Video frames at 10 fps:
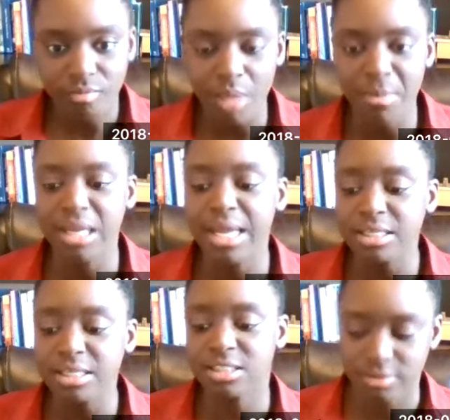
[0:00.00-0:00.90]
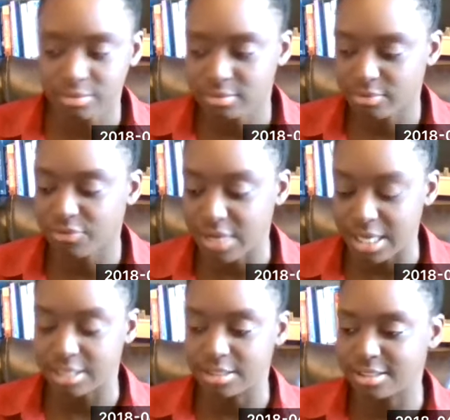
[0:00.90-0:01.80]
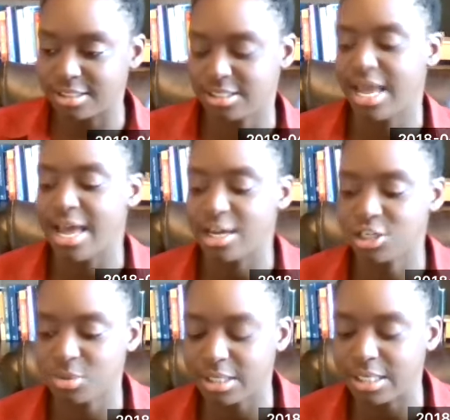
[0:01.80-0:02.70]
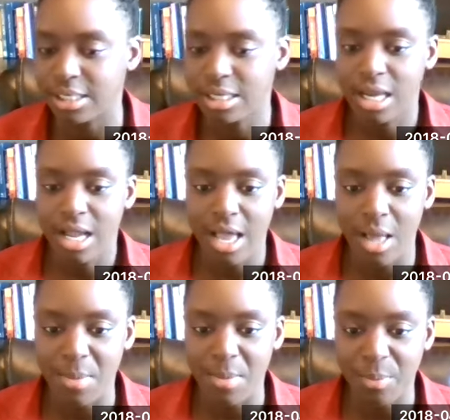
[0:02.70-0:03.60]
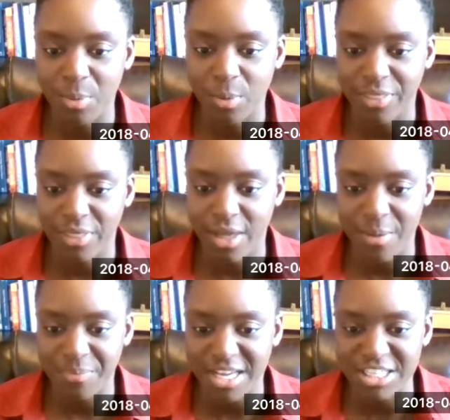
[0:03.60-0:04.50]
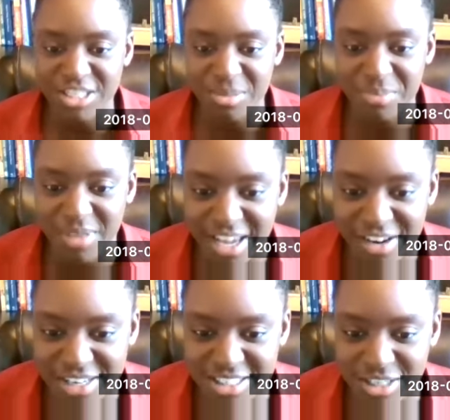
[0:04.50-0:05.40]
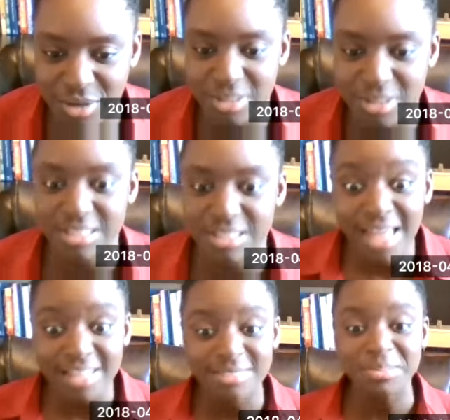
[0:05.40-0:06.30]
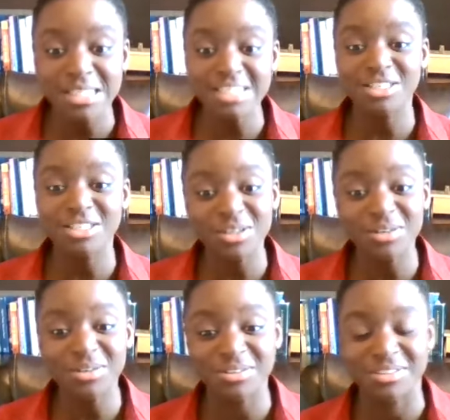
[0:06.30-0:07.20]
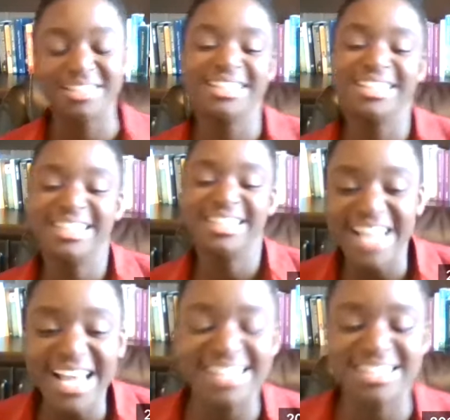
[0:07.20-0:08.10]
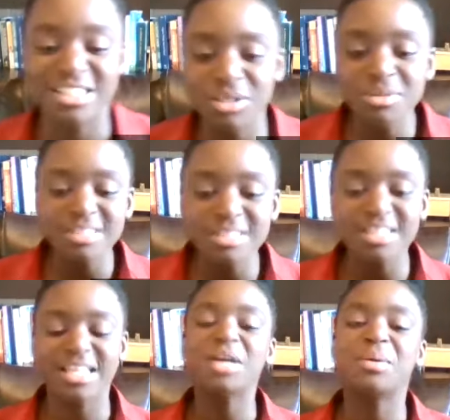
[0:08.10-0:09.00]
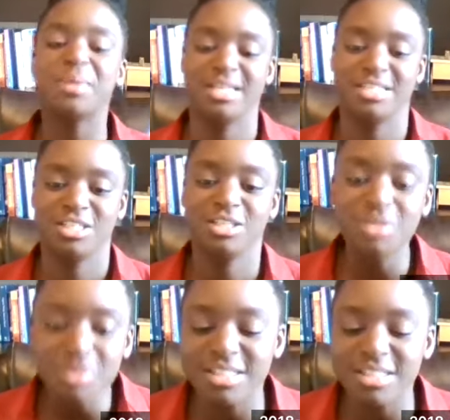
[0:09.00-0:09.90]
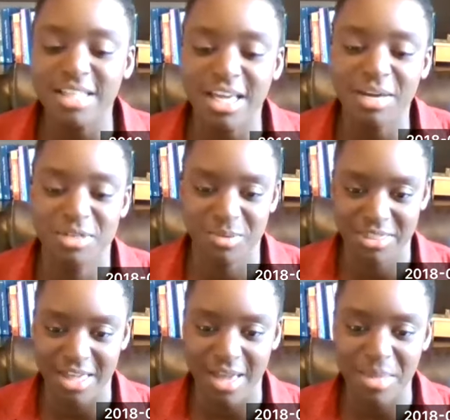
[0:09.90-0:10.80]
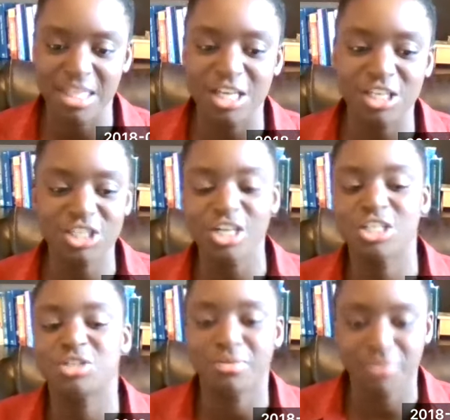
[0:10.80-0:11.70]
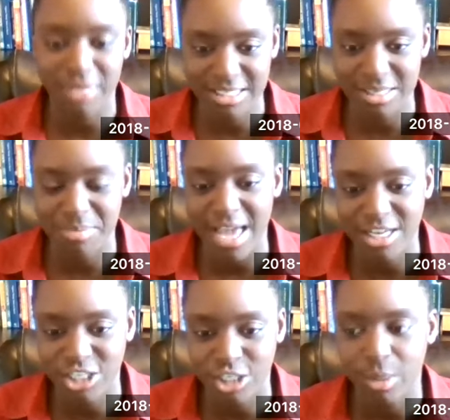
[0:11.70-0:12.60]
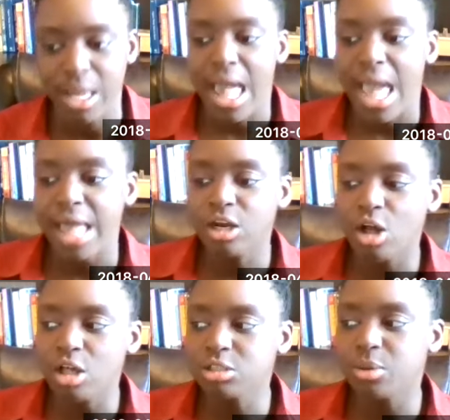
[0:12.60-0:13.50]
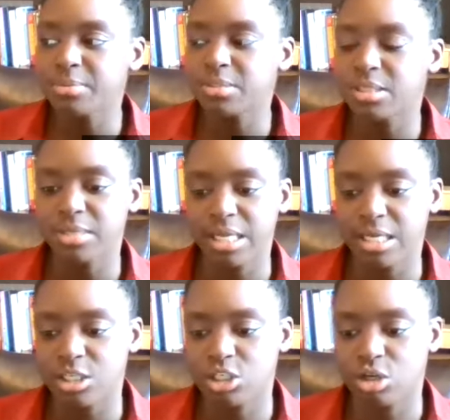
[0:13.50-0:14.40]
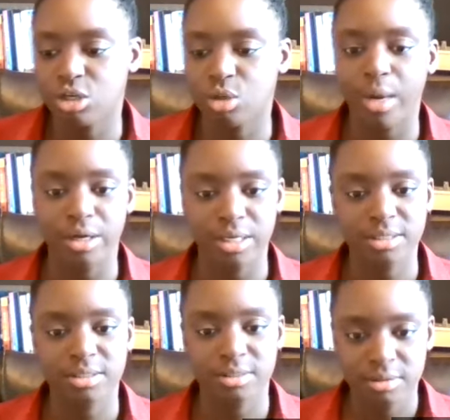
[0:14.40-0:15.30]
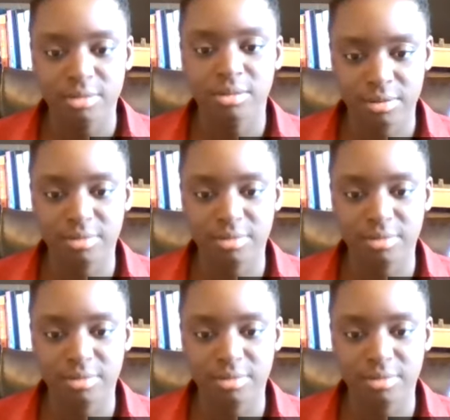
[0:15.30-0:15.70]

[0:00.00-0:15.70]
My next phase is to actually come up with, um, I should apply a grade to know this. Yes, please do. Yes, use the language, use the language with them, and they'll start to reflect it back to you. And it also helps them to get an internal awareness, mm-hmm.